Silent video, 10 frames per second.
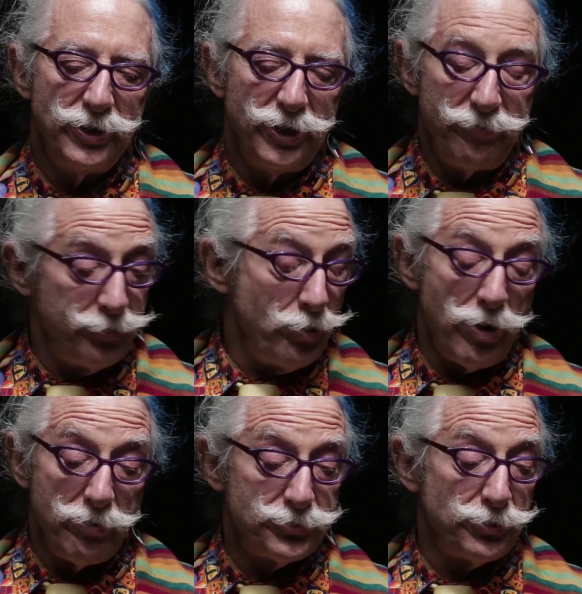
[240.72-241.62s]
even though
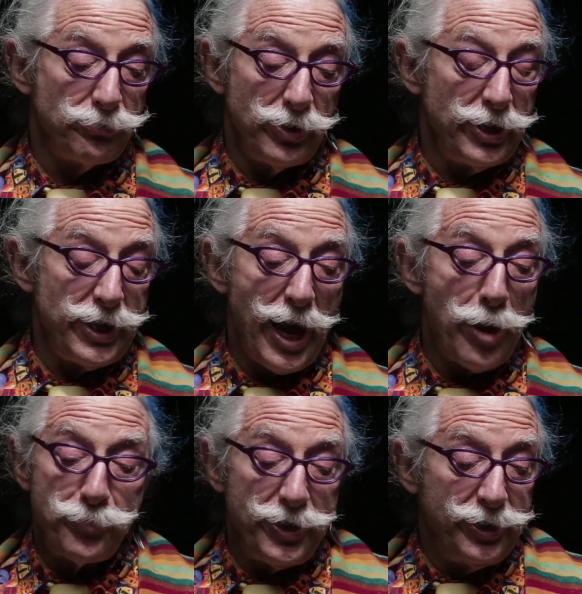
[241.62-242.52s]
I was a really
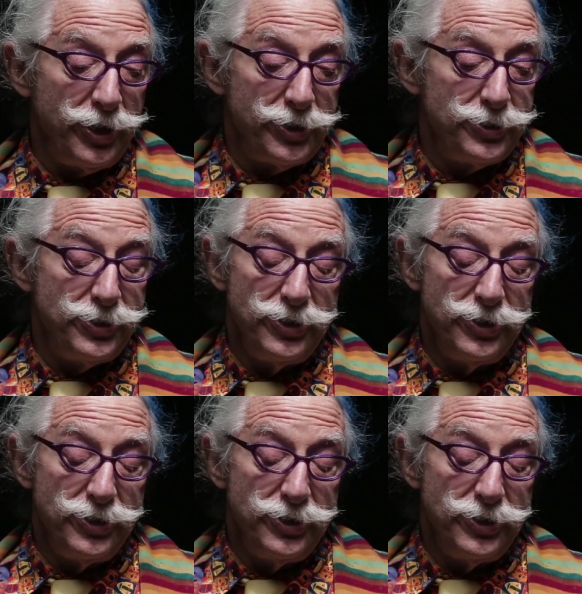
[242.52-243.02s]
happy kid,